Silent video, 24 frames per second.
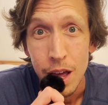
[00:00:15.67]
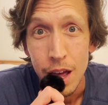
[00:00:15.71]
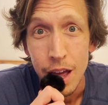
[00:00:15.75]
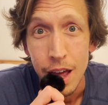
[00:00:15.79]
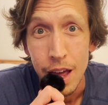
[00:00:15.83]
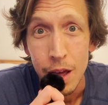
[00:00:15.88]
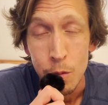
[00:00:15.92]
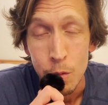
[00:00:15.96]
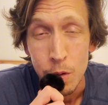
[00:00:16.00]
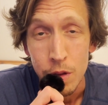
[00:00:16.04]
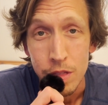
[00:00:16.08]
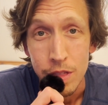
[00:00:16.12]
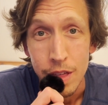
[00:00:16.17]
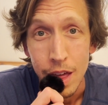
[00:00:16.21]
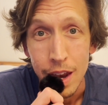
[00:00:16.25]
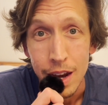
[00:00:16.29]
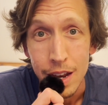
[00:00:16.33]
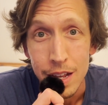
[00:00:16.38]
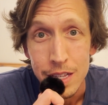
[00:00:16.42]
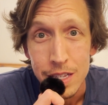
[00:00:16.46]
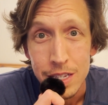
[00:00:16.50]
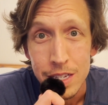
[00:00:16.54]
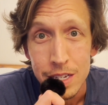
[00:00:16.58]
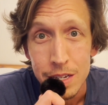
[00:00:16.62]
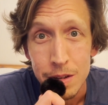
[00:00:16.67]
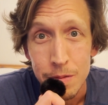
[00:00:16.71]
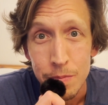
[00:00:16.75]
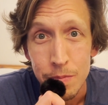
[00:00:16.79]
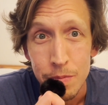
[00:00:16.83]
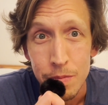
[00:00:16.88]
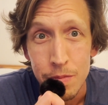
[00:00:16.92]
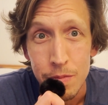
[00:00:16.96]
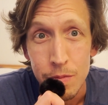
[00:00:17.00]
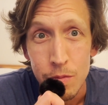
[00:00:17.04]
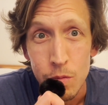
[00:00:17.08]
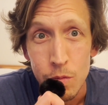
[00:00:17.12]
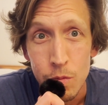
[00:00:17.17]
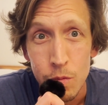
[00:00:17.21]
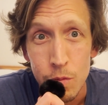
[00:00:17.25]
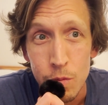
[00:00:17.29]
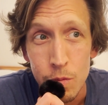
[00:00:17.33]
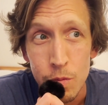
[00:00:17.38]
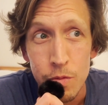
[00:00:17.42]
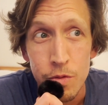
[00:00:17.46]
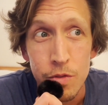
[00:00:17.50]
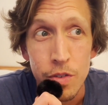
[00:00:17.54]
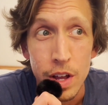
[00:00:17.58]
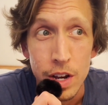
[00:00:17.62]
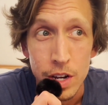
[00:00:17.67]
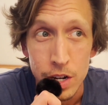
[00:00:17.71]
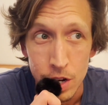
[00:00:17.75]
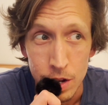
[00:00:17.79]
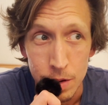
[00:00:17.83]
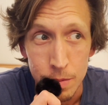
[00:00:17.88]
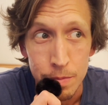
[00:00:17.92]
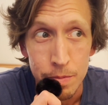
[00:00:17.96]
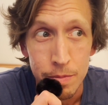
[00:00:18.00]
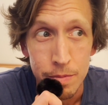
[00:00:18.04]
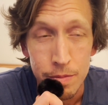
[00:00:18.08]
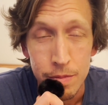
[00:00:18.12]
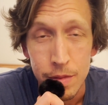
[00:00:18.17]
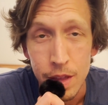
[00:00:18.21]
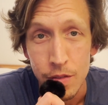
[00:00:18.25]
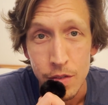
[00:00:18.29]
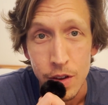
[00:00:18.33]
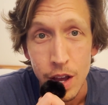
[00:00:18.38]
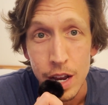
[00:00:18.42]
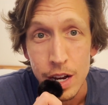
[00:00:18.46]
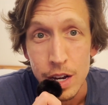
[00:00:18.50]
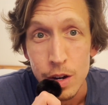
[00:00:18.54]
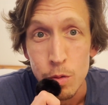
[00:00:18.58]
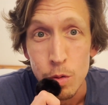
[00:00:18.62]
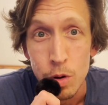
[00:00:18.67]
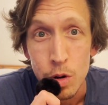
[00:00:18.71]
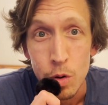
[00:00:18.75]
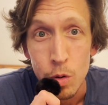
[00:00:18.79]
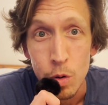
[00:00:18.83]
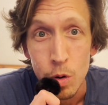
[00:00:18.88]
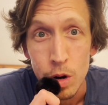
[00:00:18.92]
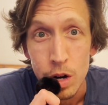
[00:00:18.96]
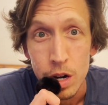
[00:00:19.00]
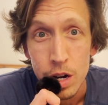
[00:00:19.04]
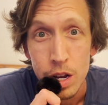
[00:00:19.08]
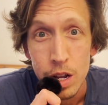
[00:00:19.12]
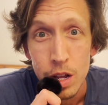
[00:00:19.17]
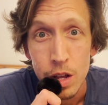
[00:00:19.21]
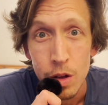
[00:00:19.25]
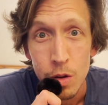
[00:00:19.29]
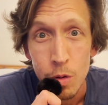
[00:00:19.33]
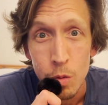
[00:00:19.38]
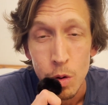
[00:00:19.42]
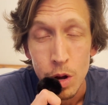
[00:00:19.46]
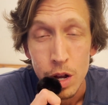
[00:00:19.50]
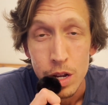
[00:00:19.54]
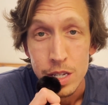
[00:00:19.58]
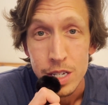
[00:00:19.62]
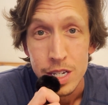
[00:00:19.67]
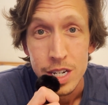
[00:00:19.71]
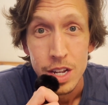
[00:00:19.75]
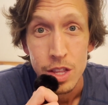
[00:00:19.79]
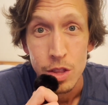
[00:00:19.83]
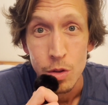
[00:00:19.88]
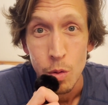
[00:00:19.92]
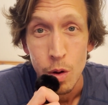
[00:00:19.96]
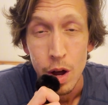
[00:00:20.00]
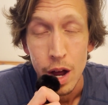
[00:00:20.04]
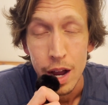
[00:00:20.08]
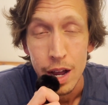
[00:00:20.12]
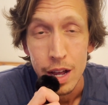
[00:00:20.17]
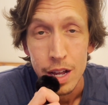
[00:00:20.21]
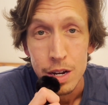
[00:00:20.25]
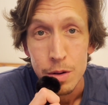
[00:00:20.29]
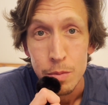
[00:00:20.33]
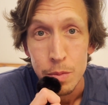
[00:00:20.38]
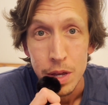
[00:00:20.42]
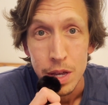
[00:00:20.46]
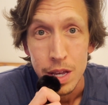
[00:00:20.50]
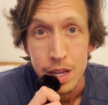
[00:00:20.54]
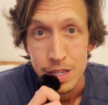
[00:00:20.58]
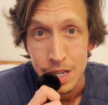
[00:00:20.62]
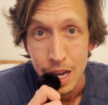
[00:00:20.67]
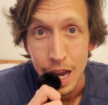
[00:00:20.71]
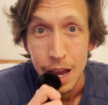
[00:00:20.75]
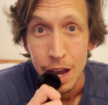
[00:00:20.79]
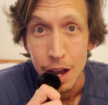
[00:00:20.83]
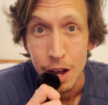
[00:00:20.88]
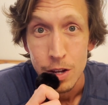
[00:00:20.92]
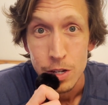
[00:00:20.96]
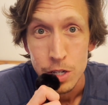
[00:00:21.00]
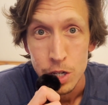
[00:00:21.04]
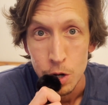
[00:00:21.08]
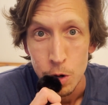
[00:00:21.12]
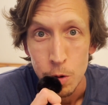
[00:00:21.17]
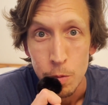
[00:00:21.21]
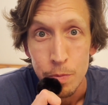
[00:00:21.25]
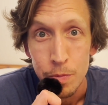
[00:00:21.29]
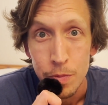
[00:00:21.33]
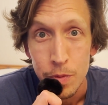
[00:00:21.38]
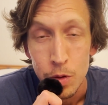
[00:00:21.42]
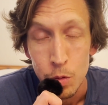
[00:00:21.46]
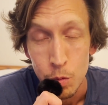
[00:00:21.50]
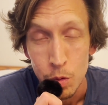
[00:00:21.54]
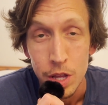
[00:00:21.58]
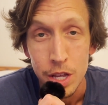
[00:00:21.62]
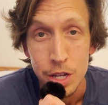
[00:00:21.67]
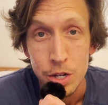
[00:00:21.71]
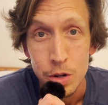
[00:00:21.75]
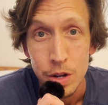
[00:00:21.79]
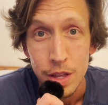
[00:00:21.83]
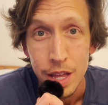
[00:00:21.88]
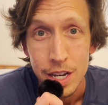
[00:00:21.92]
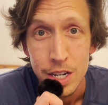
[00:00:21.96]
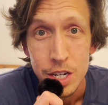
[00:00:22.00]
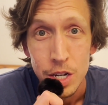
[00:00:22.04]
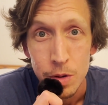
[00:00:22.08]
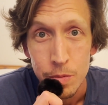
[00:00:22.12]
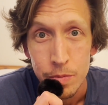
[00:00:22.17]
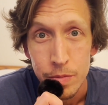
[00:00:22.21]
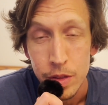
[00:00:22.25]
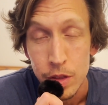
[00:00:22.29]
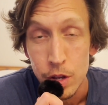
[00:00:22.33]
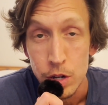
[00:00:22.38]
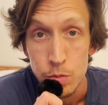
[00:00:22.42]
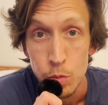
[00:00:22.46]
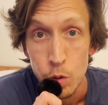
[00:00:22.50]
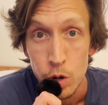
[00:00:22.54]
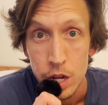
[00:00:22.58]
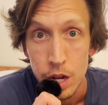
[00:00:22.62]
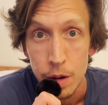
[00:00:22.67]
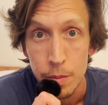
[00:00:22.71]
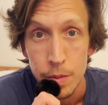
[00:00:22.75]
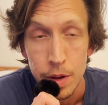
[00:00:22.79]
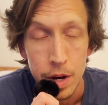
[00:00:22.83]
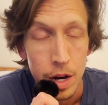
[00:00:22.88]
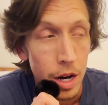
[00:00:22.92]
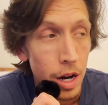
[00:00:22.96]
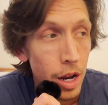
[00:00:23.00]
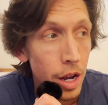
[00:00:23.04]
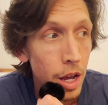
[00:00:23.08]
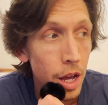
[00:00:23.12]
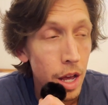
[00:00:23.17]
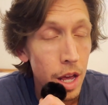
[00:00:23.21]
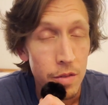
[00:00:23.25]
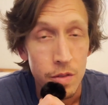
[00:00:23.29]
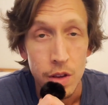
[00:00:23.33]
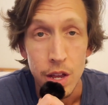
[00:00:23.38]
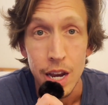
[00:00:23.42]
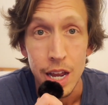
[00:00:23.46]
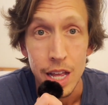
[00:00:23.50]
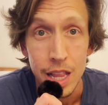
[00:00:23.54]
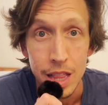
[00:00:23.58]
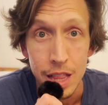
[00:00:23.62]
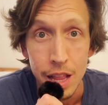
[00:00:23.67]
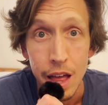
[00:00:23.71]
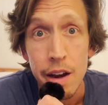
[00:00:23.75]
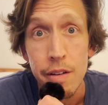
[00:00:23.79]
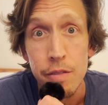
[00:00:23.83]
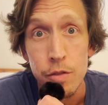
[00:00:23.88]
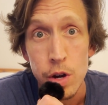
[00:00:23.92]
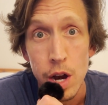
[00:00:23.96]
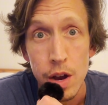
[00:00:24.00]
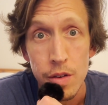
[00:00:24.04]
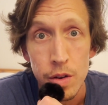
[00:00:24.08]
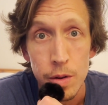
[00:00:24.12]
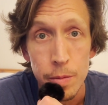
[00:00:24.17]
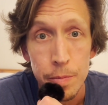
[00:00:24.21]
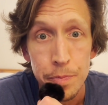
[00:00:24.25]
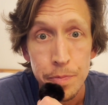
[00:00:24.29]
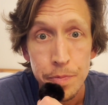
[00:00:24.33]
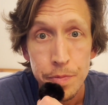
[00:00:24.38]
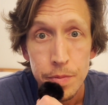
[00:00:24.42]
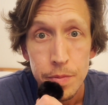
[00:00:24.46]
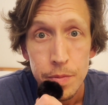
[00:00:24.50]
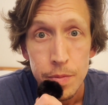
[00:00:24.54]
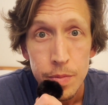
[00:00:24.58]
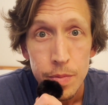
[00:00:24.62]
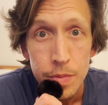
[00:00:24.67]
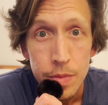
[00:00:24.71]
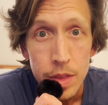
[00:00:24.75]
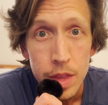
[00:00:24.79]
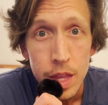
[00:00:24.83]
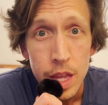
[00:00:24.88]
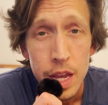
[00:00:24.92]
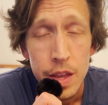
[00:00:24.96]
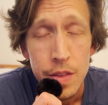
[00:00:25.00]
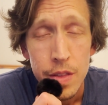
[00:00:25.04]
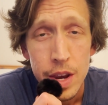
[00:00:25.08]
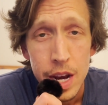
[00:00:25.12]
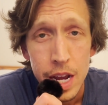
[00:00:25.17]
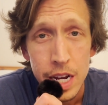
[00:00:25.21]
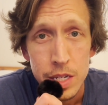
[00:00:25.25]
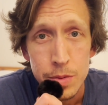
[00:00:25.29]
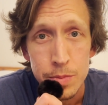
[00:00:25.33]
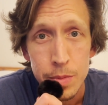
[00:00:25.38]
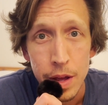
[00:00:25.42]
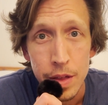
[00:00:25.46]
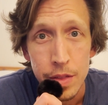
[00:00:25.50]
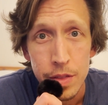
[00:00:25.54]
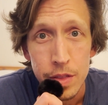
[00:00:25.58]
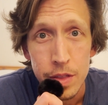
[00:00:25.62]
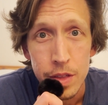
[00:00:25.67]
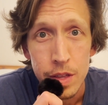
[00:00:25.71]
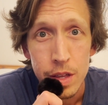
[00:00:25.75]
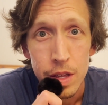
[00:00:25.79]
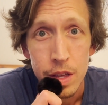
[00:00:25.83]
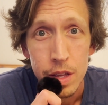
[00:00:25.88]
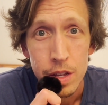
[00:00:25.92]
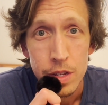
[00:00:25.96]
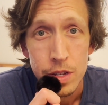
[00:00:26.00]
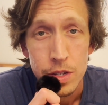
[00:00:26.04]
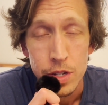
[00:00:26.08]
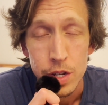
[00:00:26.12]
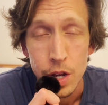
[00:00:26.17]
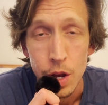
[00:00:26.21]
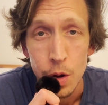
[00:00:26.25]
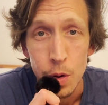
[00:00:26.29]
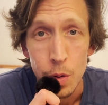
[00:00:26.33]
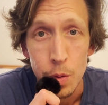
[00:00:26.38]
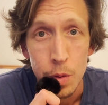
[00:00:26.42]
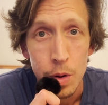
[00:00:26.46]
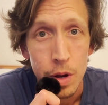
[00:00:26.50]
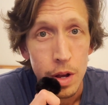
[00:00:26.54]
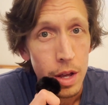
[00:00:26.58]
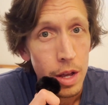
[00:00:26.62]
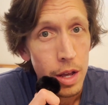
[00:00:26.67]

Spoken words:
And with that, it's fun to have gotten to record whilst in the wild because I also really enjoy that too. And there's more to come there. I've got a lot of travel in the next month, so